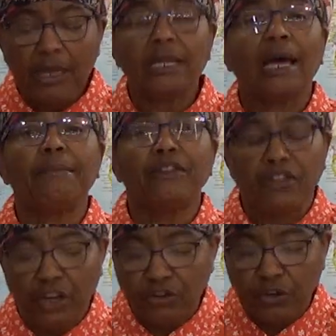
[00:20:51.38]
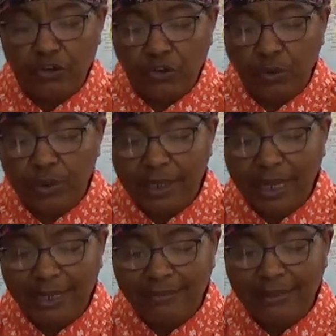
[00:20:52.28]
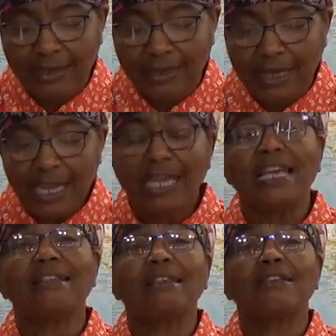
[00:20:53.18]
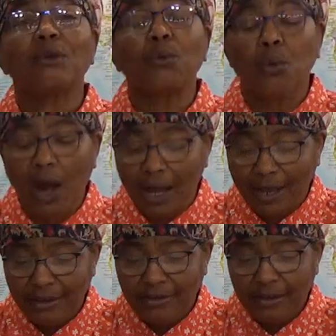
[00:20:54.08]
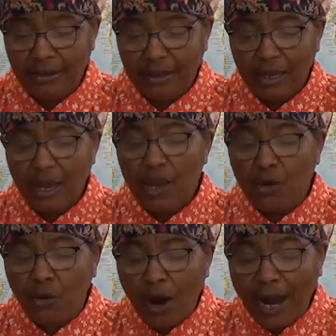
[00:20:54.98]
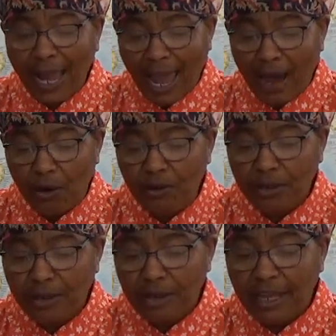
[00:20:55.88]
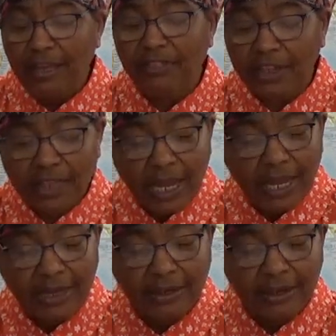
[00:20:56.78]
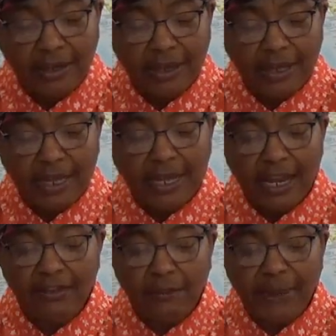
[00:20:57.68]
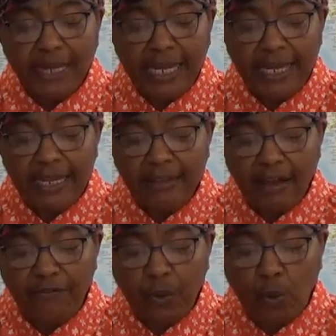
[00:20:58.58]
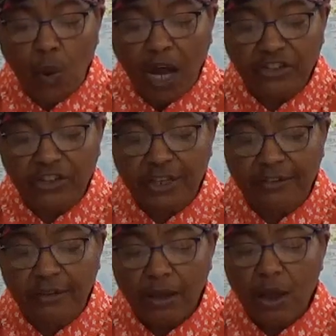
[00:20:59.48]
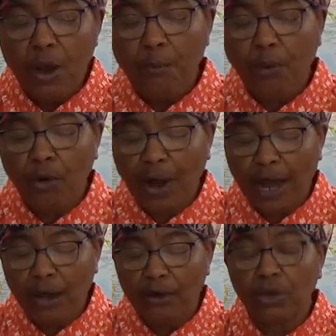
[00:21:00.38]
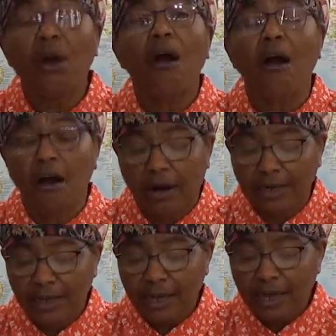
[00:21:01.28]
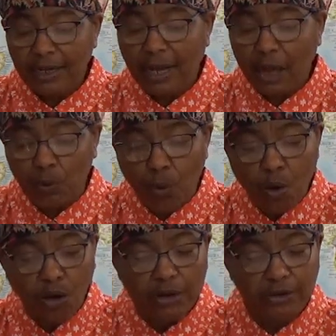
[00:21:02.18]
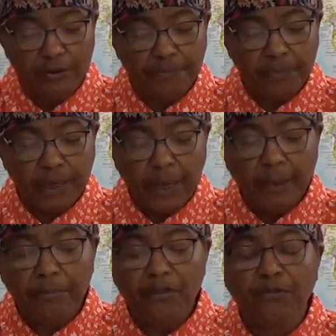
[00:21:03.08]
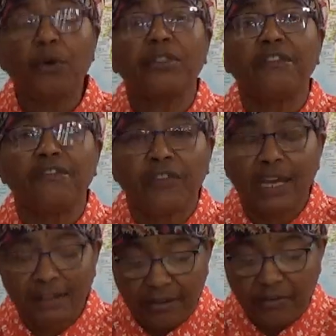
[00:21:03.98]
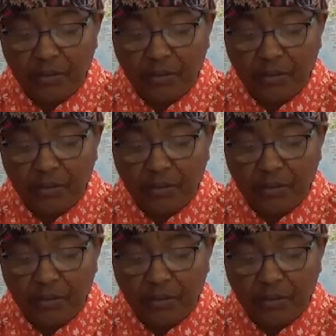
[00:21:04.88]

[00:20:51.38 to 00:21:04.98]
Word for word: Lamentations 2 and 19. It says, Arise, cry out in the night. In the beginning of the watches, pour out your heart like water before the face of